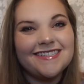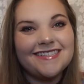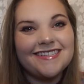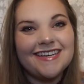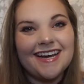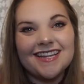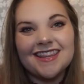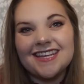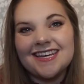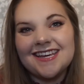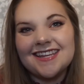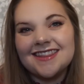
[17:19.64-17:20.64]
yeah,
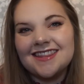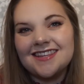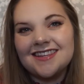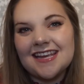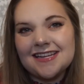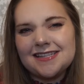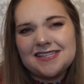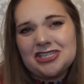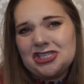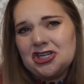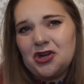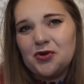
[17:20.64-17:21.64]
like it's
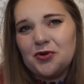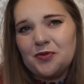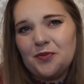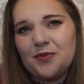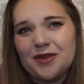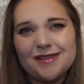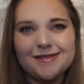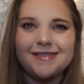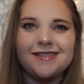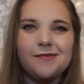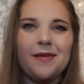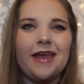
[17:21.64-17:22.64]
June, but this
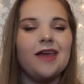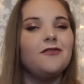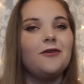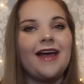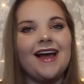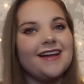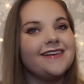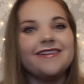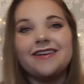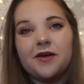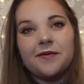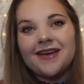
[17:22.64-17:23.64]
is the May giveaway. I
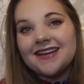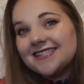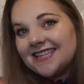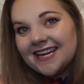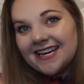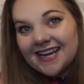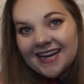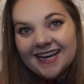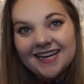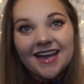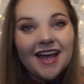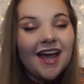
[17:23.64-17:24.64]
ended up extending
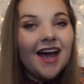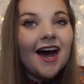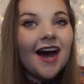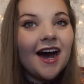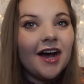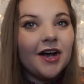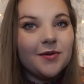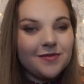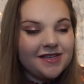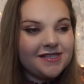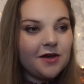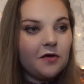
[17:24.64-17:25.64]
it.
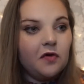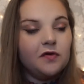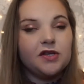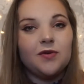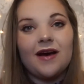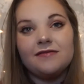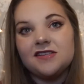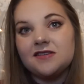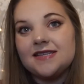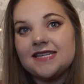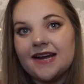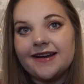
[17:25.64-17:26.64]
So you have
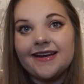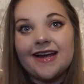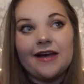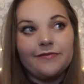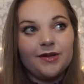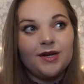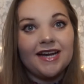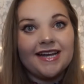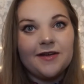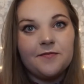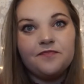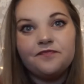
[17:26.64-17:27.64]
till tonight at
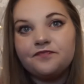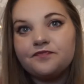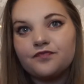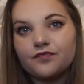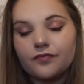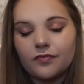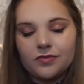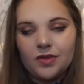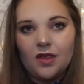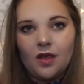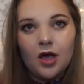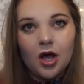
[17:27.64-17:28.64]
midnight
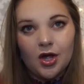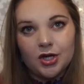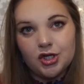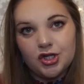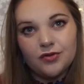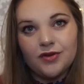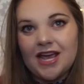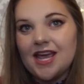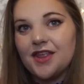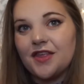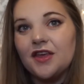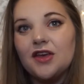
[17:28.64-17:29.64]
on June
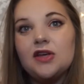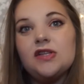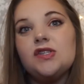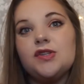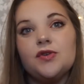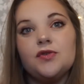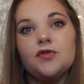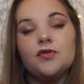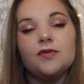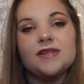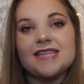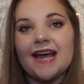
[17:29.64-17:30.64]
8th
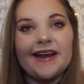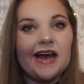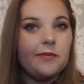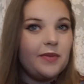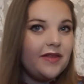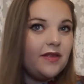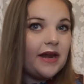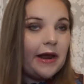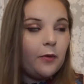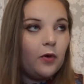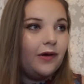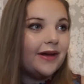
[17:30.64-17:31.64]
to sign up, and then I
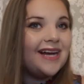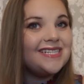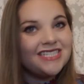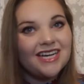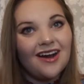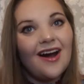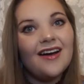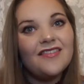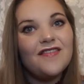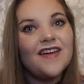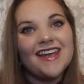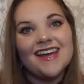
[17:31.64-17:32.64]
will cut you
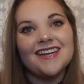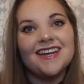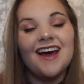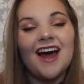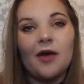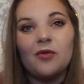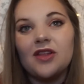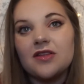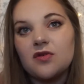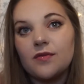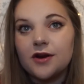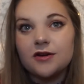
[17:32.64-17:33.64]
off and I will
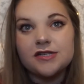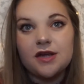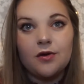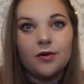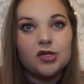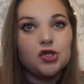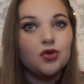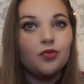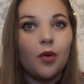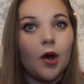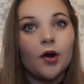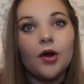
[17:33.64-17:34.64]
let the winners know
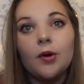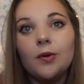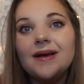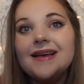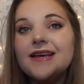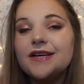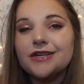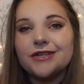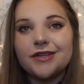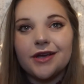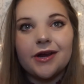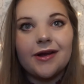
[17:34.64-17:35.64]
tomorrow.
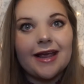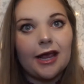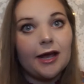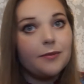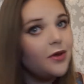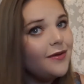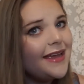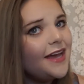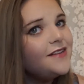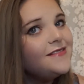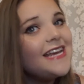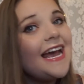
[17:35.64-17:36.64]
Just so you know, I am going
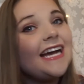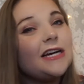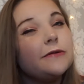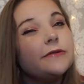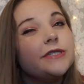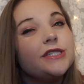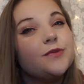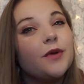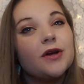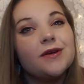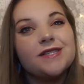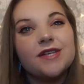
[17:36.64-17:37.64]
out of town
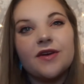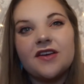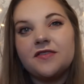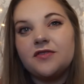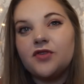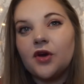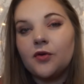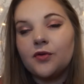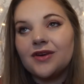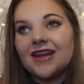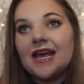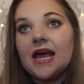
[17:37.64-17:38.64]
tomorrow, so if you
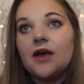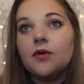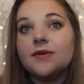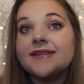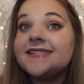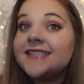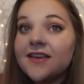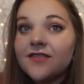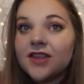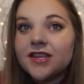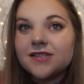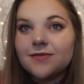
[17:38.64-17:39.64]
don't receive
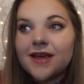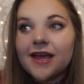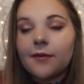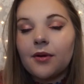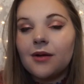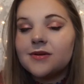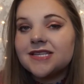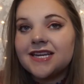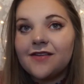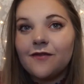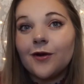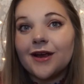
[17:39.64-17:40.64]
it this week, I promise I
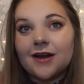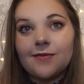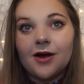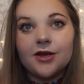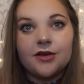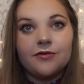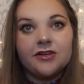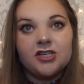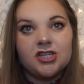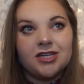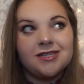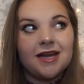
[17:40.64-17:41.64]
didn't forget about you.
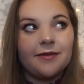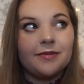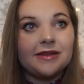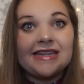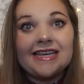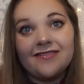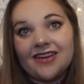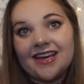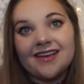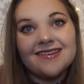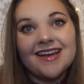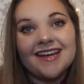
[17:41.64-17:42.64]
It's just I'm
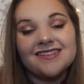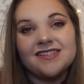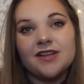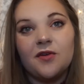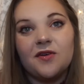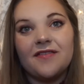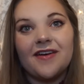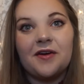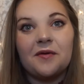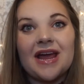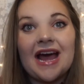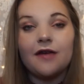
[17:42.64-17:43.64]
leaving, and so if I
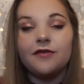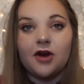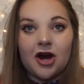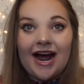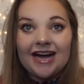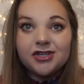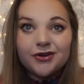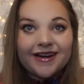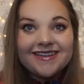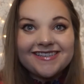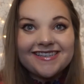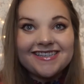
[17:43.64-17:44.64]
don't have your
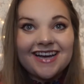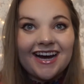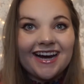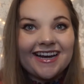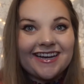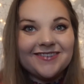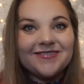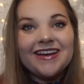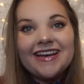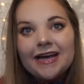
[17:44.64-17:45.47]
address in time,